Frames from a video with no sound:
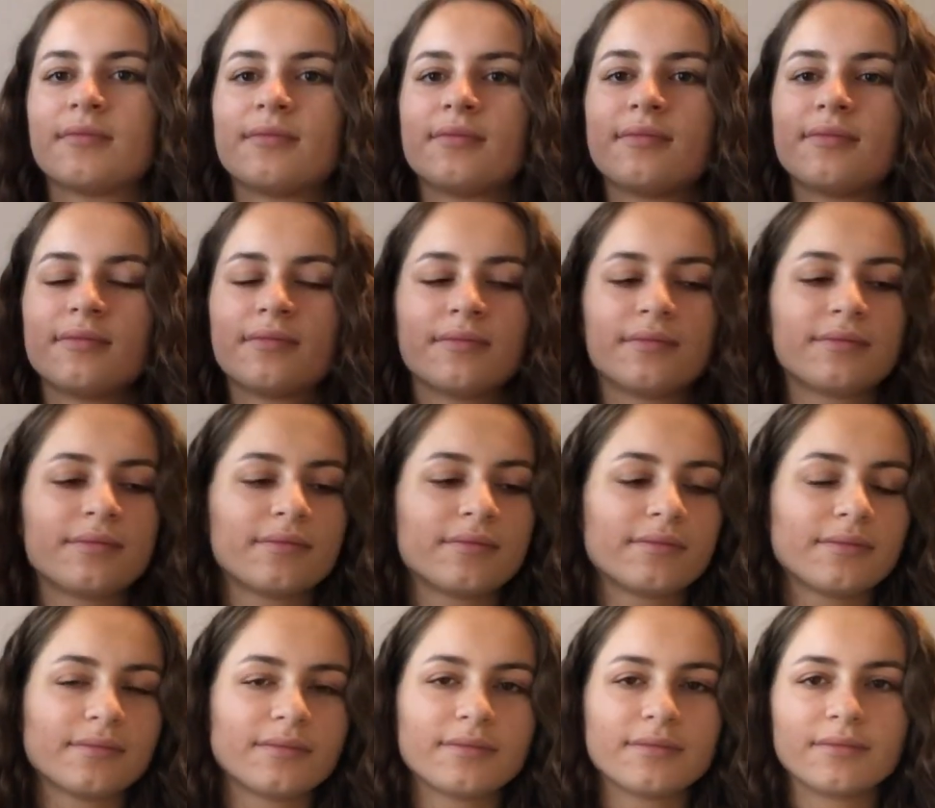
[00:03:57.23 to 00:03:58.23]

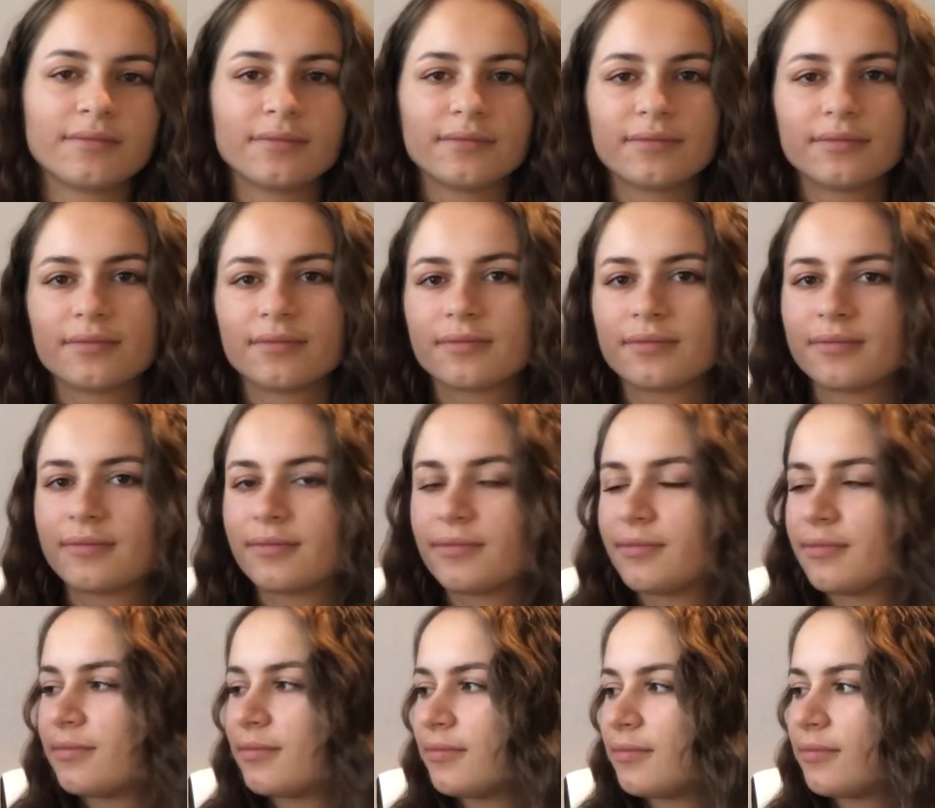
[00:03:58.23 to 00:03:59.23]

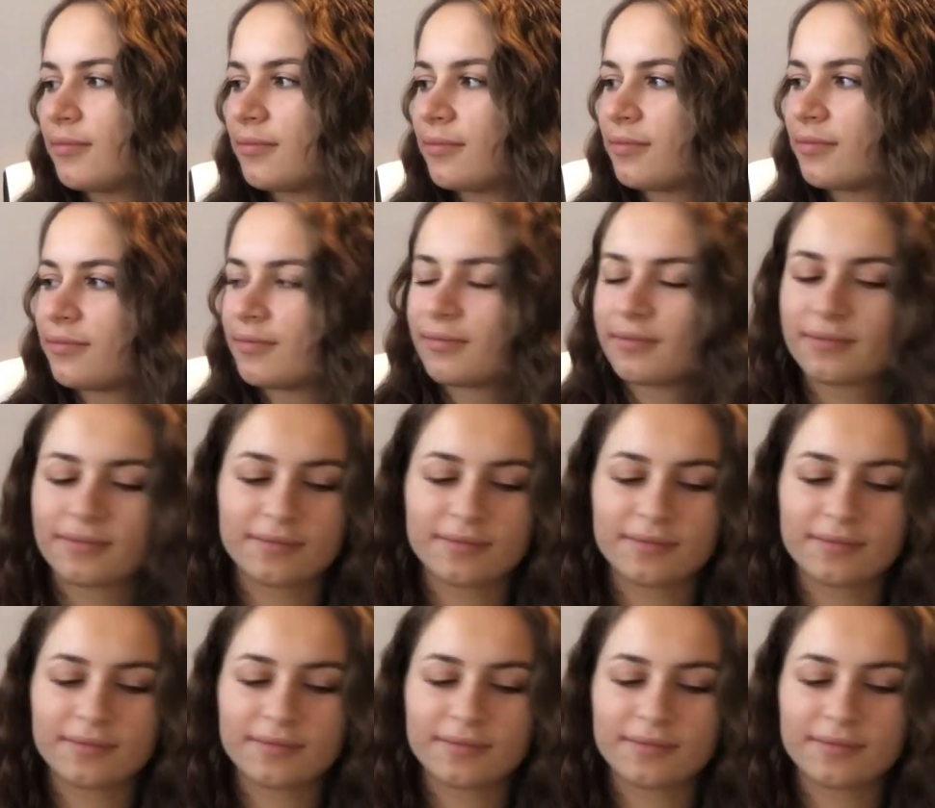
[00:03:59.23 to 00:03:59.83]
(not speaking)